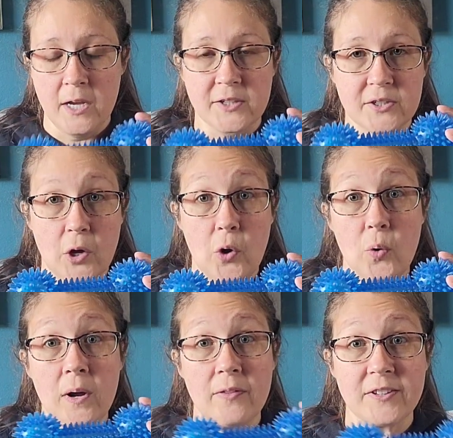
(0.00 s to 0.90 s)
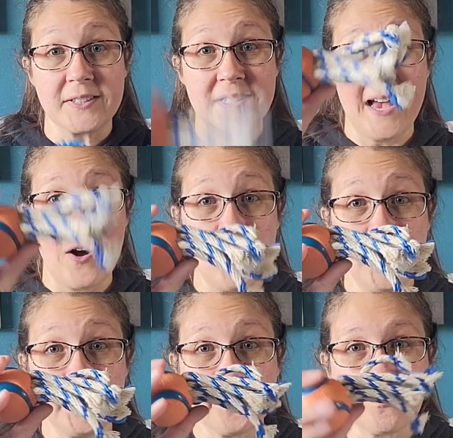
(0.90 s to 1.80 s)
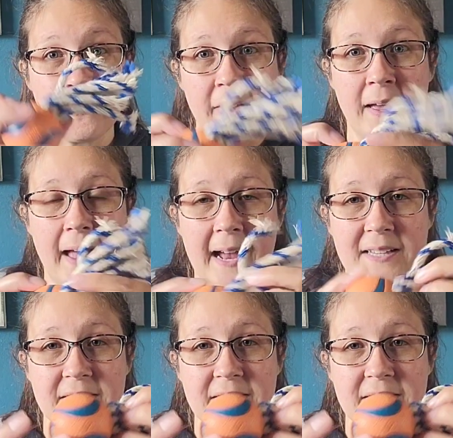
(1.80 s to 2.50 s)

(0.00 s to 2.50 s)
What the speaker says: So the cell has